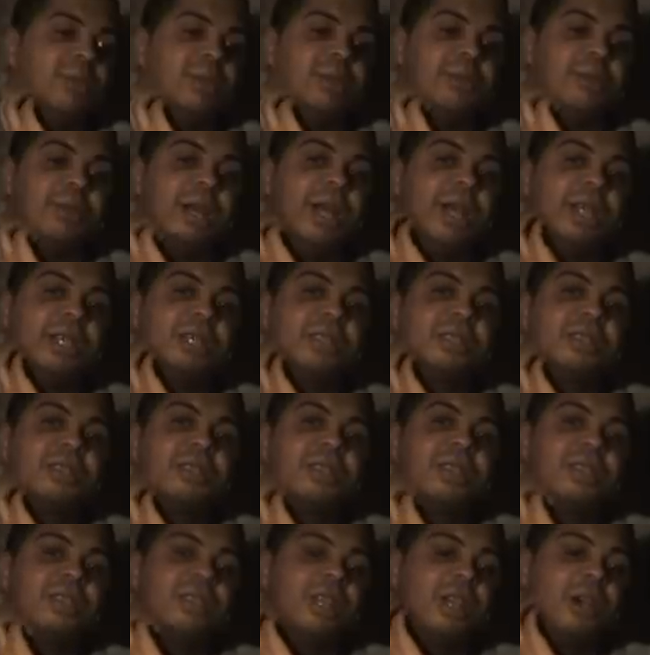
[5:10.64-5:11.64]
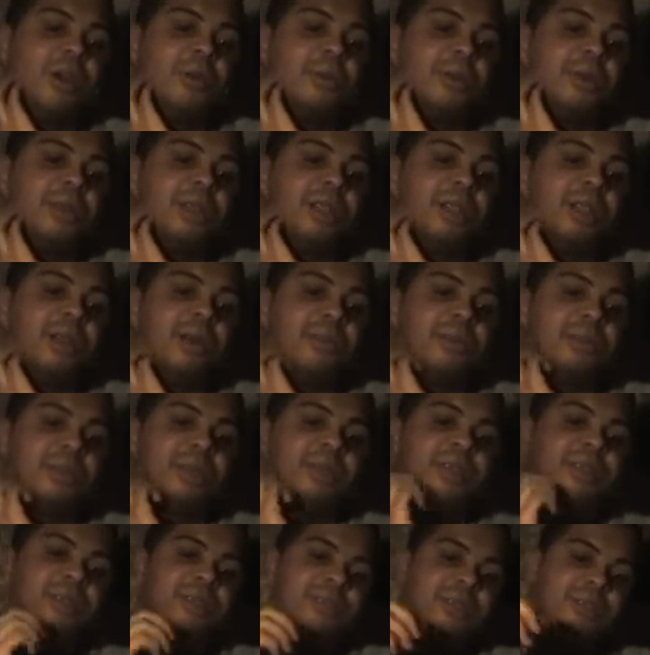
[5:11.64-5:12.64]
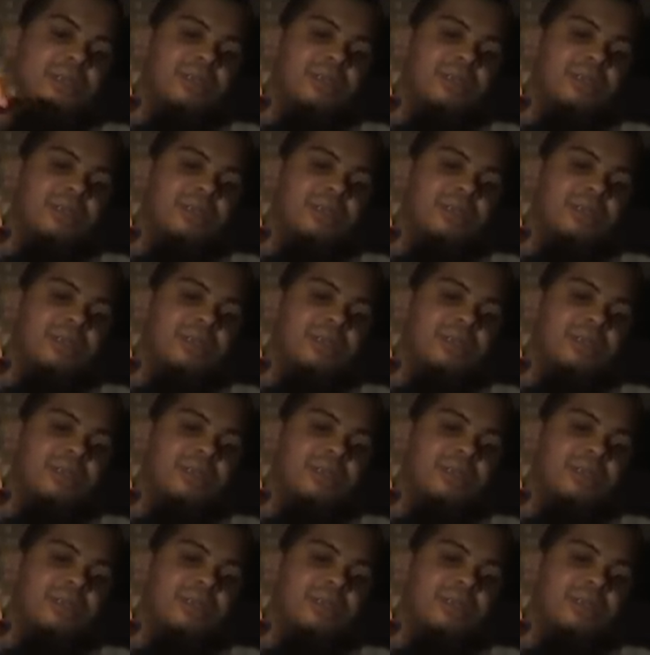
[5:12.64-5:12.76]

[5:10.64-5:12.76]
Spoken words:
with a box, and they opened it up, and